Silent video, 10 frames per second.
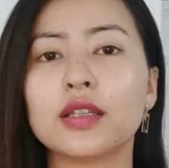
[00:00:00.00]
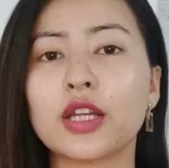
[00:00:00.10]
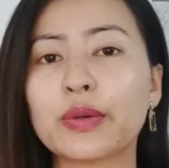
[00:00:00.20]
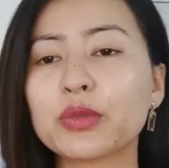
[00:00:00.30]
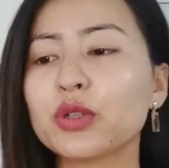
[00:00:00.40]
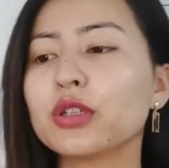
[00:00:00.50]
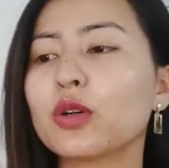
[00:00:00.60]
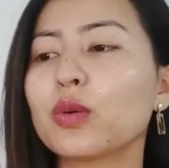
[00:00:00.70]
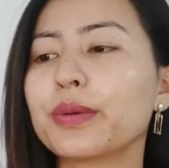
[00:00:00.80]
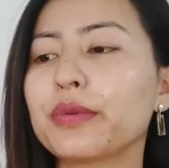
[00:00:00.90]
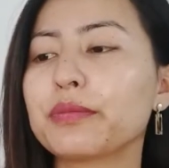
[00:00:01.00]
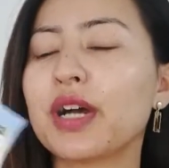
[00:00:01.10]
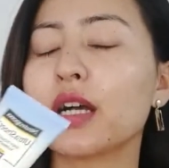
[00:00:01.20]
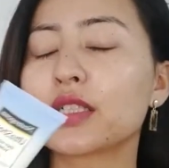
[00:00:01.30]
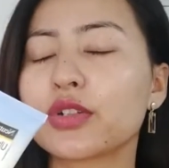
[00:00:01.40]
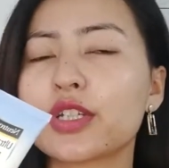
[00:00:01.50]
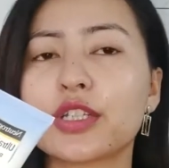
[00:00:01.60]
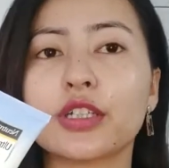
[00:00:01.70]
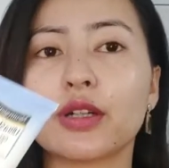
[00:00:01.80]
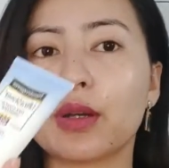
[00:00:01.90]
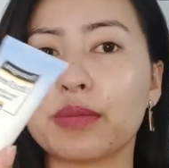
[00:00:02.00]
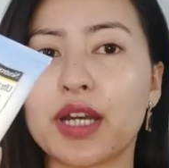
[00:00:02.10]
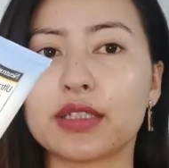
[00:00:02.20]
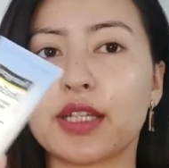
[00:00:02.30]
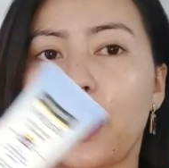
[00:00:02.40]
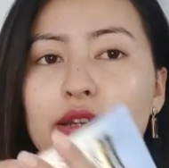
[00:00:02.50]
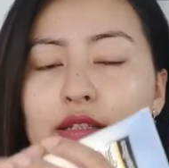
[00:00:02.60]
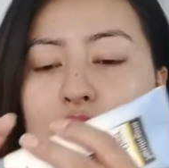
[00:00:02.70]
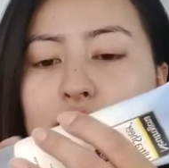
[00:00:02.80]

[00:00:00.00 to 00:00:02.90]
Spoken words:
Now I'm gonna go in with my Ultra Sheer on my other hand.